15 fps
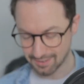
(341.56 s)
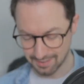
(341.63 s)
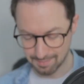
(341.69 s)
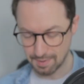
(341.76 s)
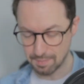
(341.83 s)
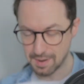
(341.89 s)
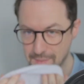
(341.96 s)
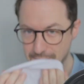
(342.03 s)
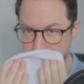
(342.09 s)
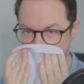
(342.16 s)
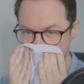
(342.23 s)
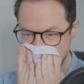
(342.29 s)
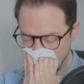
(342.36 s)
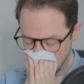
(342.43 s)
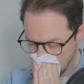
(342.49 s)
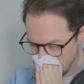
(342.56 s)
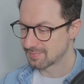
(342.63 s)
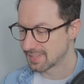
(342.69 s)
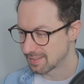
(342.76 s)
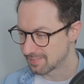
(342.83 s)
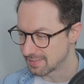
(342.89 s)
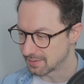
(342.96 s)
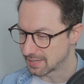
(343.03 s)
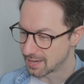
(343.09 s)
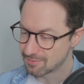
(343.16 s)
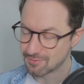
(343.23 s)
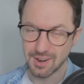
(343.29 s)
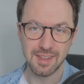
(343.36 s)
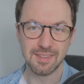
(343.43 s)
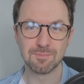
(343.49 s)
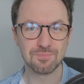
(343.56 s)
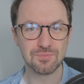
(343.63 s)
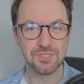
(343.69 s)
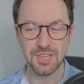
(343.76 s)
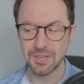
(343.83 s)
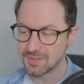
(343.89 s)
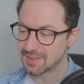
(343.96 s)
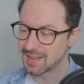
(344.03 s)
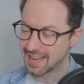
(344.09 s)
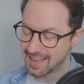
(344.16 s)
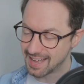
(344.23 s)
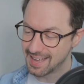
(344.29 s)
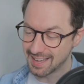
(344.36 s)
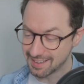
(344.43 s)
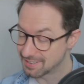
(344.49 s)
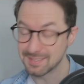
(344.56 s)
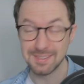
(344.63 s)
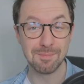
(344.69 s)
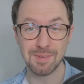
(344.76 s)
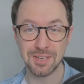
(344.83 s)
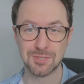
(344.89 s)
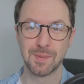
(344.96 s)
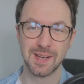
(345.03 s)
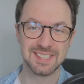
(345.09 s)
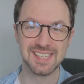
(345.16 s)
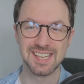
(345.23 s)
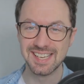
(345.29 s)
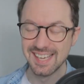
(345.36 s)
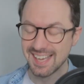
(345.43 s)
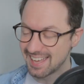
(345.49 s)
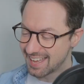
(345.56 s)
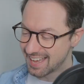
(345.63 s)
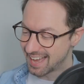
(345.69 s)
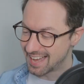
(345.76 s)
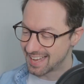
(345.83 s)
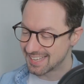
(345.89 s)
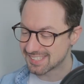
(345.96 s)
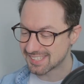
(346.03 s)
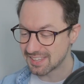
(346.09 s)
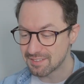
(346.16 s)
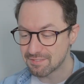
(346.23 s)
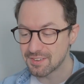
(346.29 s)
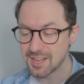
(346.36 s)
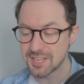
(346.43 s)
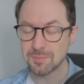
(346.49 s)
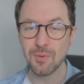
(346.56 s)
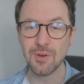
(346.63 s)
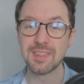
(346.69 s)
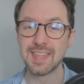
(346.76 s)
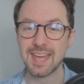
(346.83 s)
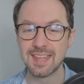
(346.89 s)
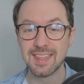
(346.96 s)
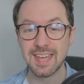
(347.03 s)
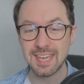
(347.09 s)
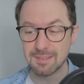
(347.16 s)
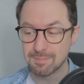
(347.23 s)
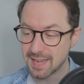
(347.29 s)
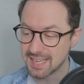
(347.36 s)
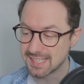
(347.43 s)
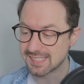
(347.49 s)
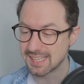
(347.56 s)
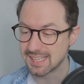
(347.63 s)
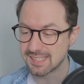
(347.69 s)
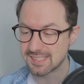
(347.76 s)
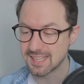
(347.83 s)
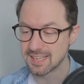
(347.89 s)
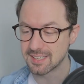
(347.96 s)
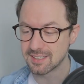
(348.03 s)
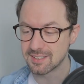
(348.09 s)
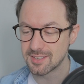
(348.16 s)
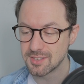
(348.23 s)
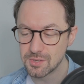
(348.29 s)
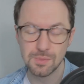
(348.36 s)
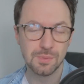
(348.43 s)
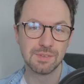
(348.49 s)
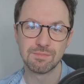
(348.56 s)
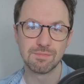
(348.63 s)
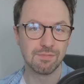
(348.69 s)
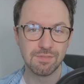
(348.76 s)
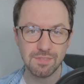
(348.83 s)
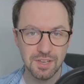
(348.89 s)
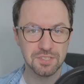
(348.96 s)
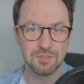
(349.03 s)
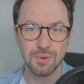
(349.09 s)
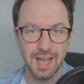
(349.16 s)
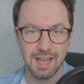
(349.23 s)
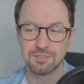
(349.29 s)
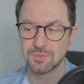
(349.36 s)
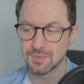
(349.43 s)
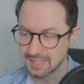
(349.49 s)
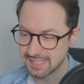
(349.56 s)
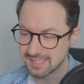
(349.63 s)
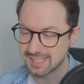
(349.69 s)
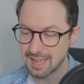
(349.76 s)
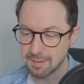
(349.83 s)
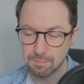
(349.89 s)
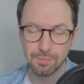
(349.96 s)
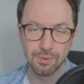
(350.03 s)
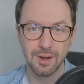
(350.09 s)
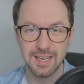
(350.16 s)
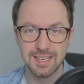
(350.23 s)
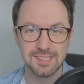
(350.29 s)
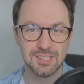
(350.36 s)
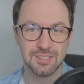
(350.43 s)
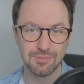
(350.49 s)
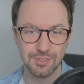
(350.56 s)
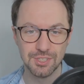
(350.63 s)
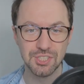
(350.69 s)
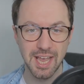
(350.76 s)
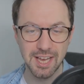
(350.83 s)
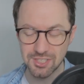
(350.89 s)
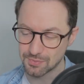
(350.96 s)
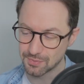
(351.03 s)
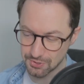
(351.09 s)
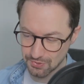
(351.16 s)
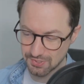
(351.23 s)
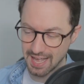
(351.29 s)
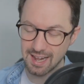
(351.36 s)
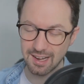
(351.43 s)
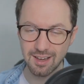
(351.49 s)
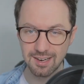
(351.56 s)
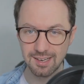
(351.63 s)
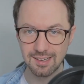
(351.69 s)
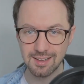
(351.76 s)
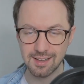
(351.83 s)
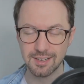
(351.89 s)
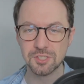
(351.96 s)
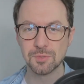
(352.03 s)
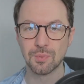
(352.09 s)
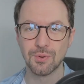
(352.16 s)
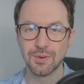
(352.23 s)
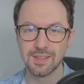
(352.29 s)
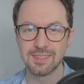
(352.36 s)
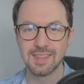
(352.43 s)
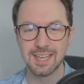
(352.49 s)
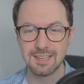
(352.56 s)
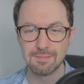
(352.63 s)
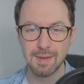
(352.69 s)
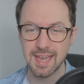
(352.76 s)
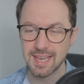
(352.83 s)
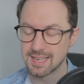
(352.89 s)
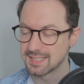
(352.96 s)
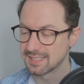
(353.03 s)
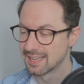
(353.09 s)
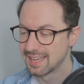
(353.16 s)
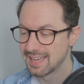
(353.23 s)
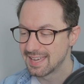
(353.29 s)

on, let me blow my nose. There we go. Right, so much better. Uh, so the first point there that he makes is that you would, first of all, have to at least embrace rejection, which was that kind of last point that he made.